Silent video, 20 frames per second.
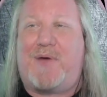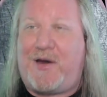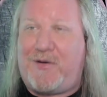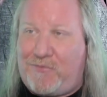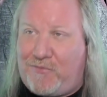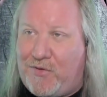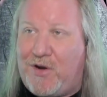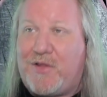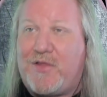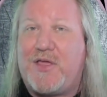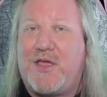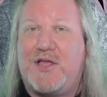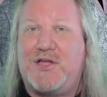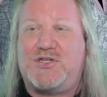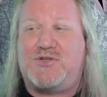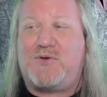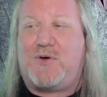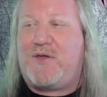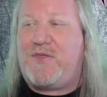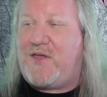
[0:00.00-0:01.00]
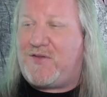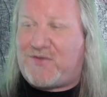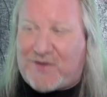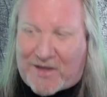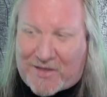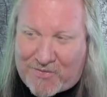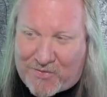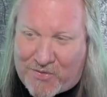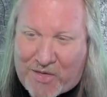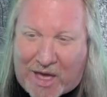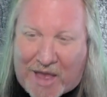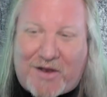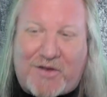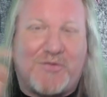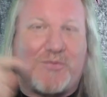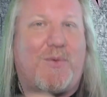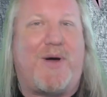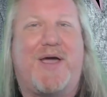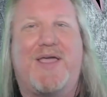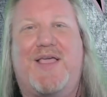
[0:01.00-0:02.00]
I really enjoyed this, and that
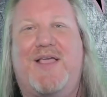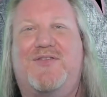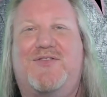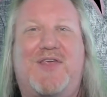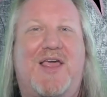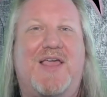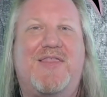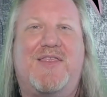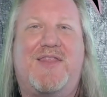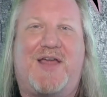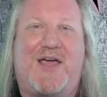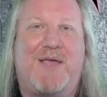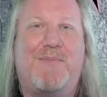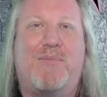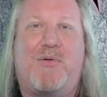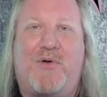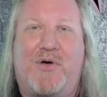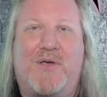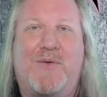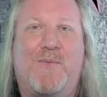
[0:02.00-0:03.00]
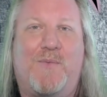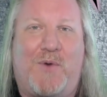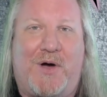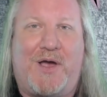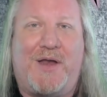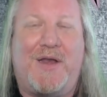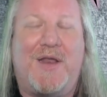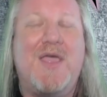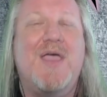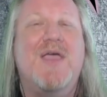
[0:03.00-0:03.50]
is why it's getting the 9.1.